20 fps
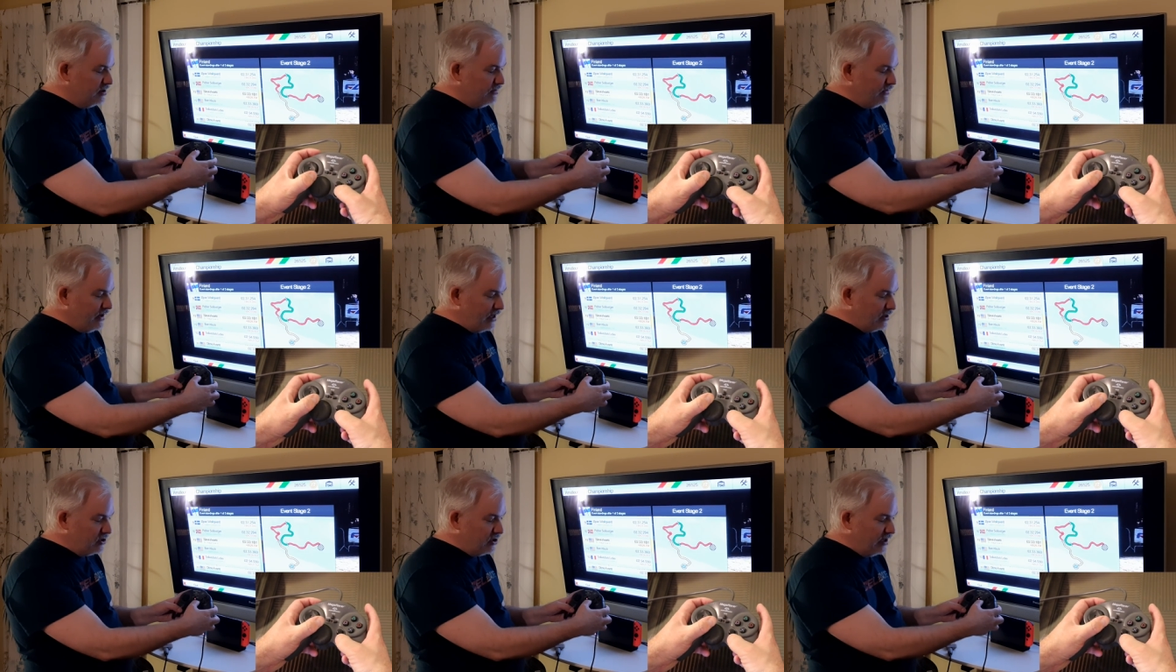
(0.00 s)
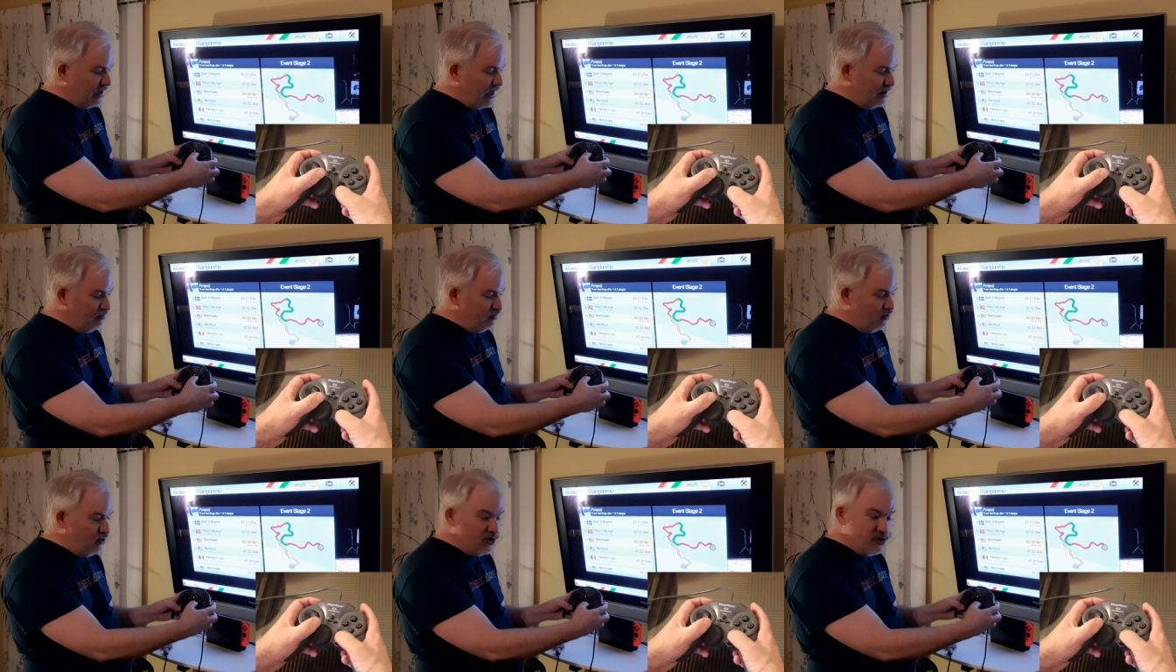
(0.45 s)
you've actually
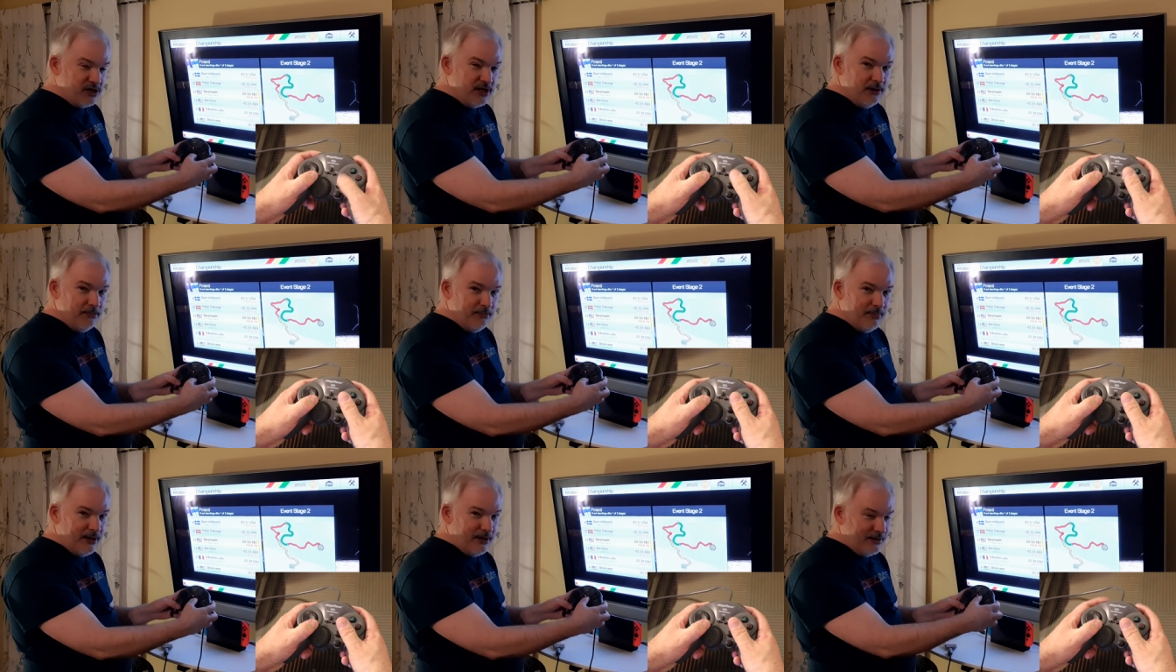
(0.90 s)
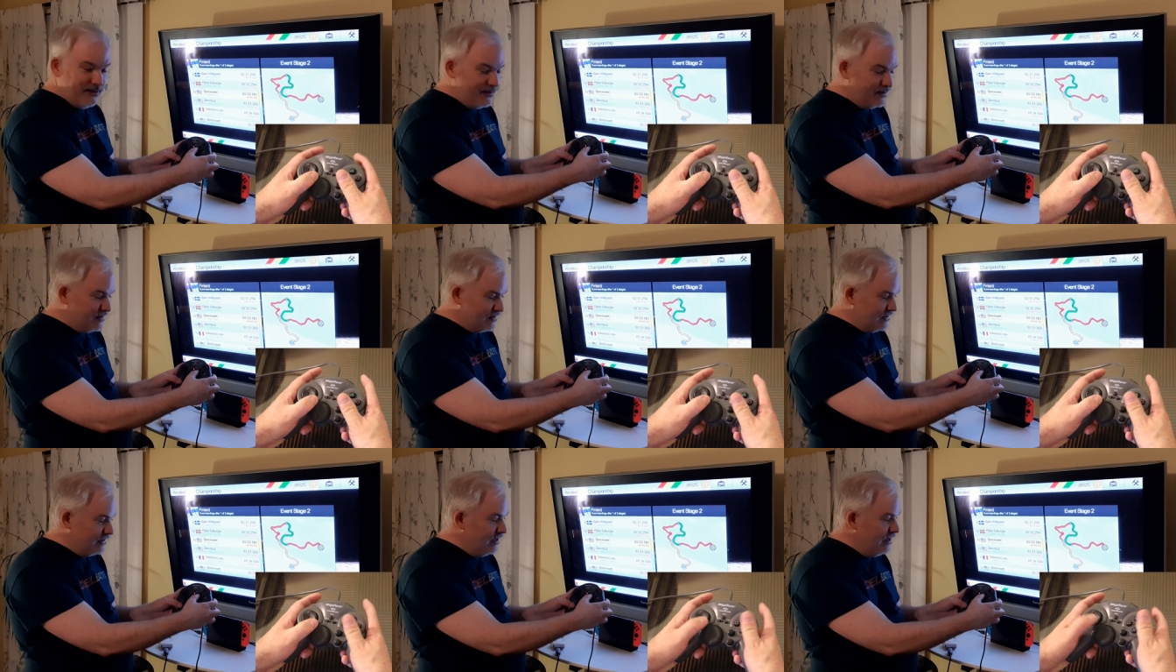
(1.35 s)
got push-in
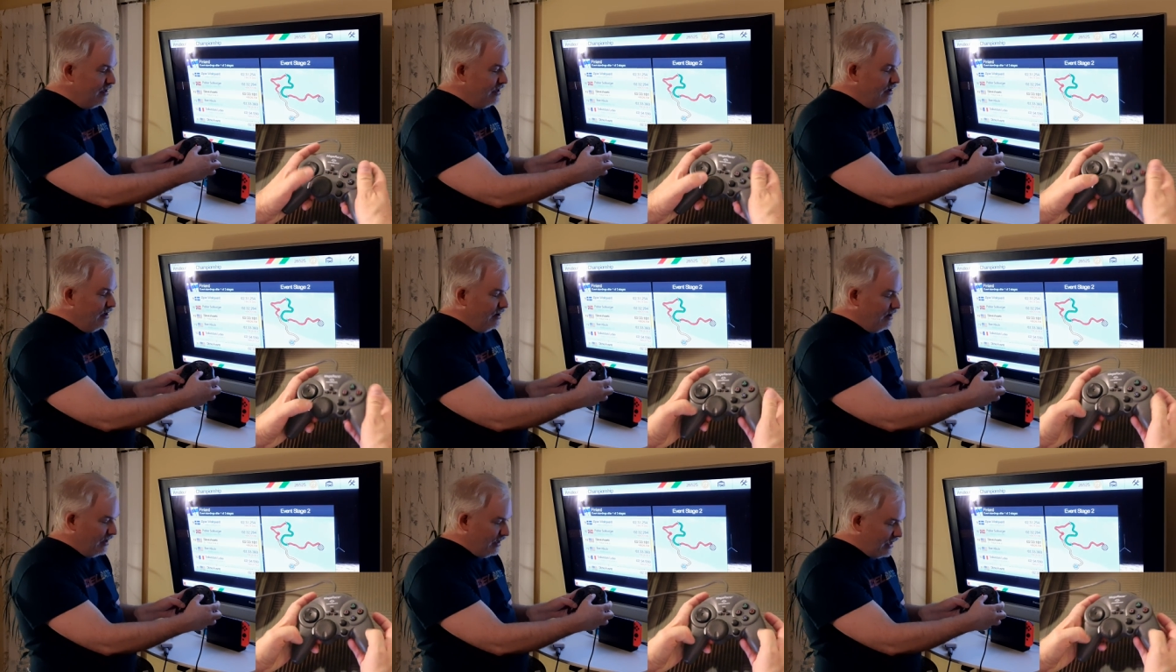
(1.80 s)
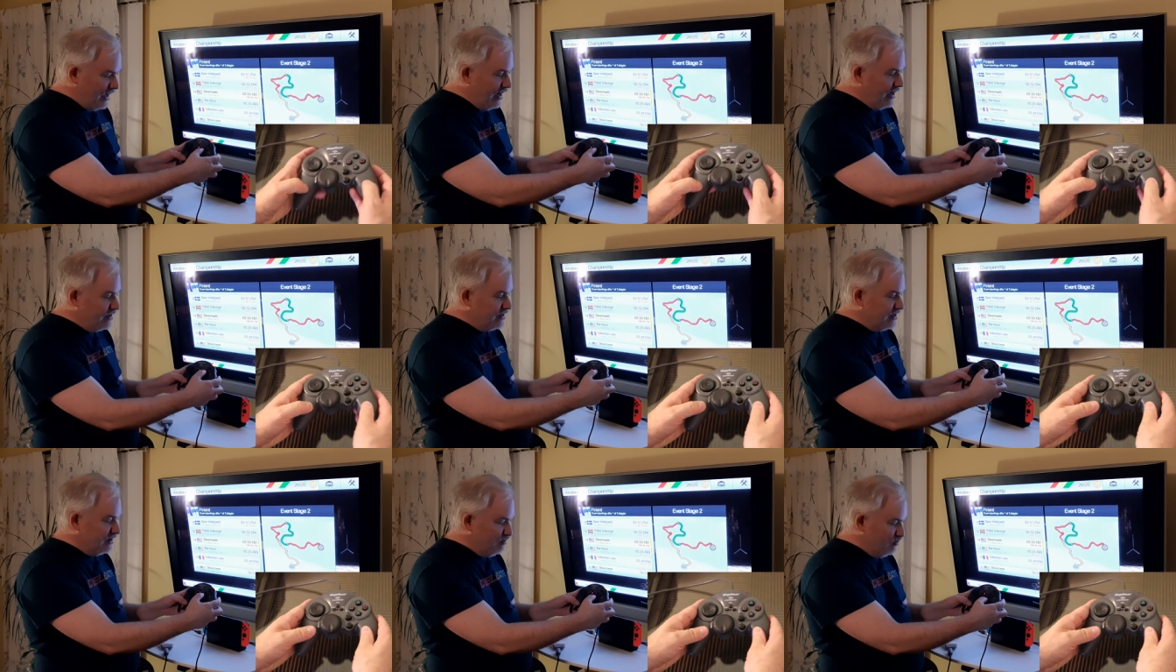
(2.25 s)
buttons,
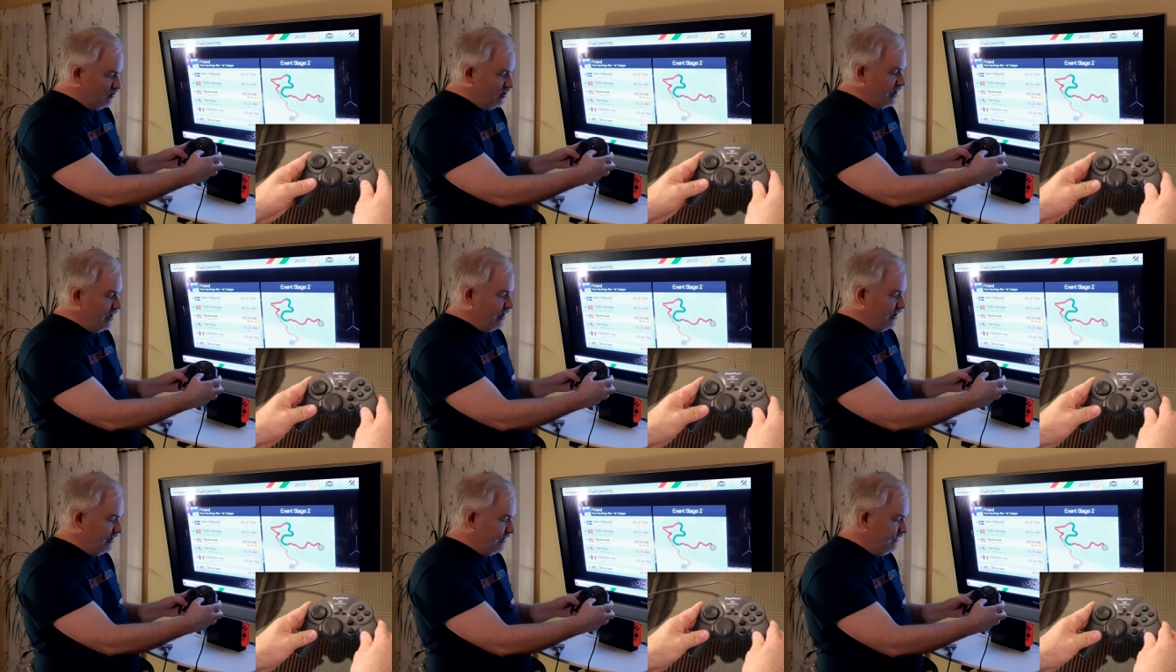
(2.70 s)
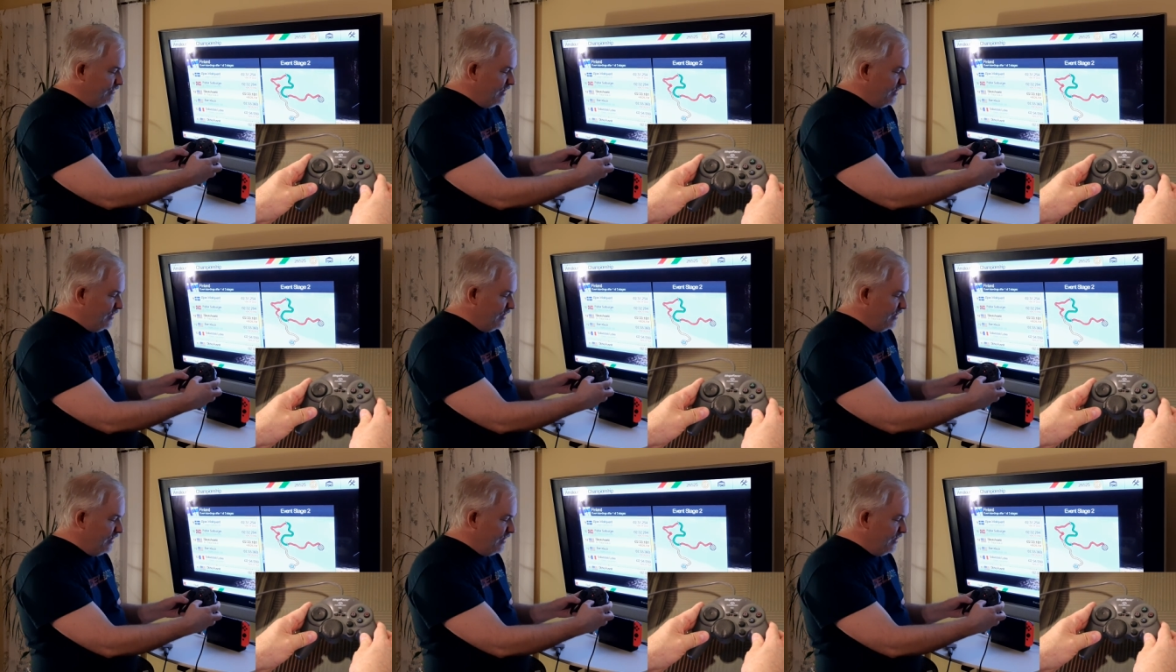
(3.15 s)
gas and brake.